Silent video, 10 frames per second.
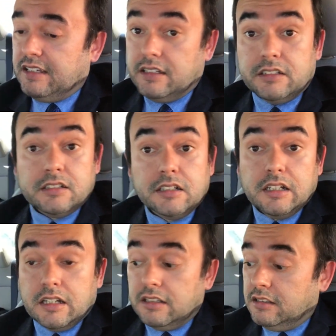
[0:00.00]
and
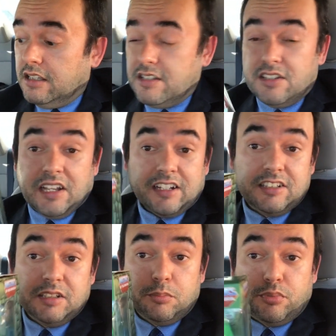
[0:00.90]
this is
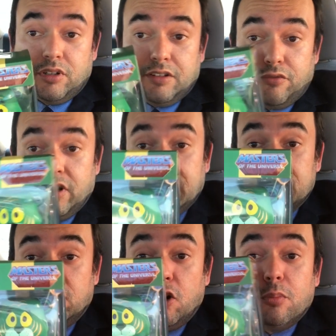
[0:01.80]
actually pretty
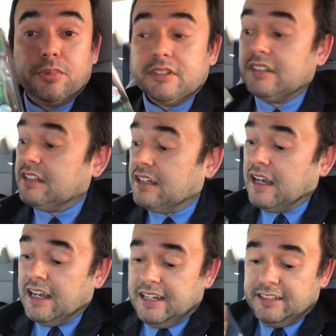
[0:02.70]
freaking dope.
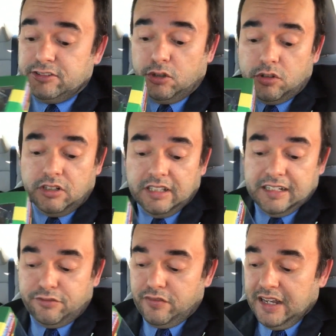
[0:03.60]
I don't
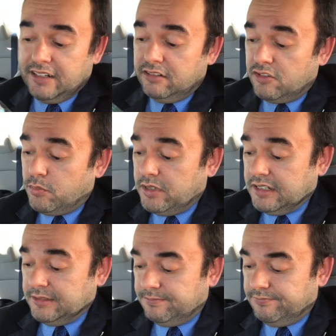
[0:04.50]
collect vinyls,
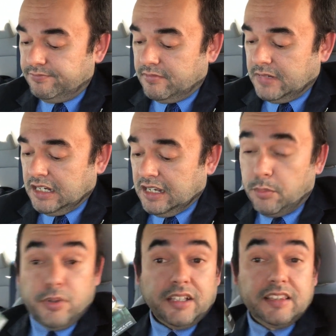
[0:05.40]
but I
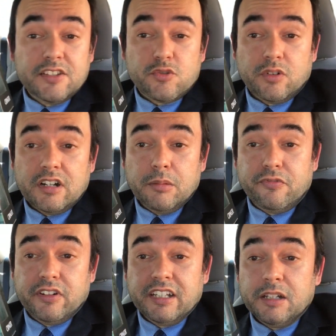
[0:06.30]
picked this one
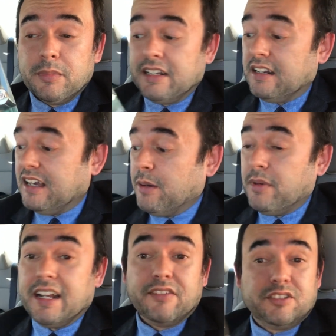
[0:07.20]
up for him, and I
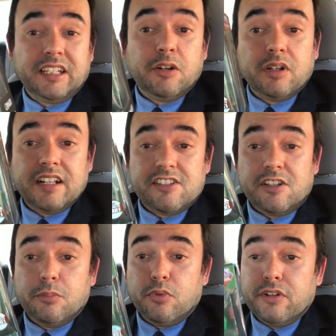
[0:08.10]
might have to get one at
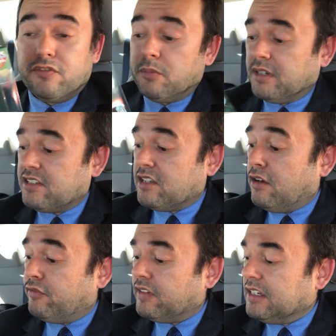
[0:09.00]
some point for
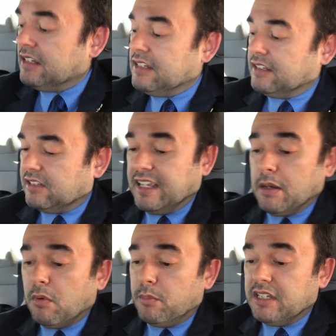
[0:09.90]
myself because I
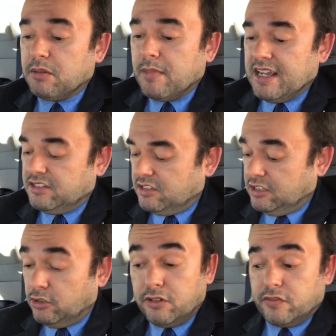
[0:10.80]
am a big
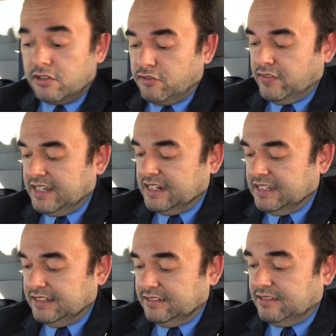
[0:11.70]
Master Universe fan,
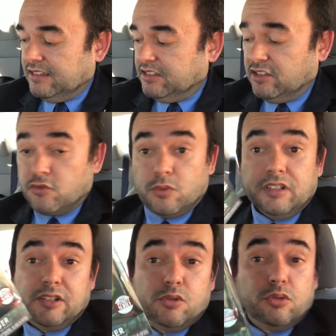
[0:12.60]
and this is
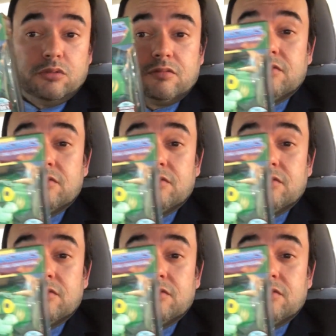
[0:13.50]
really cool.